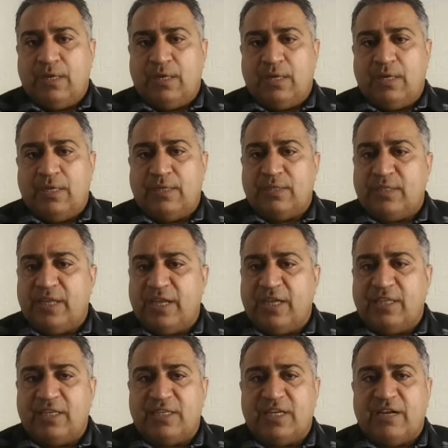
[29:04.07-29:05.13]

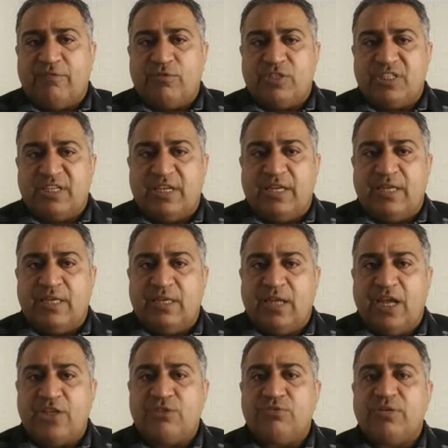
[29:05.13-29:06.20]
thing that I would say.
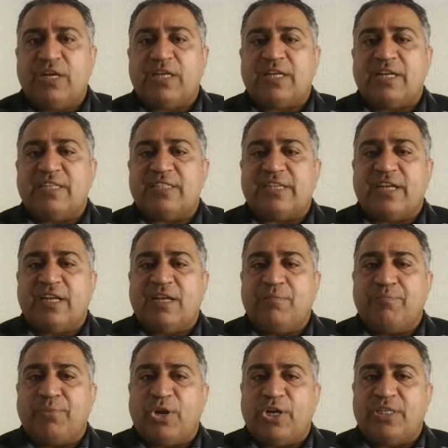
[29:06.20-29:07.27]
Educate and train
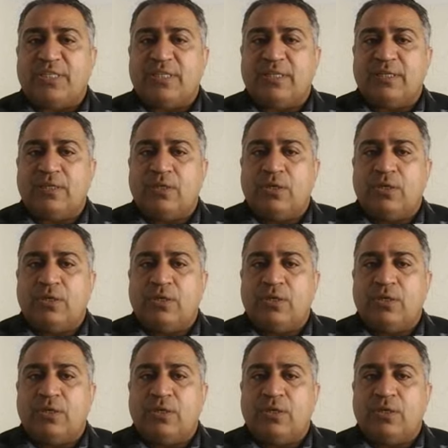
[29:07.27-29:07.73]
employees.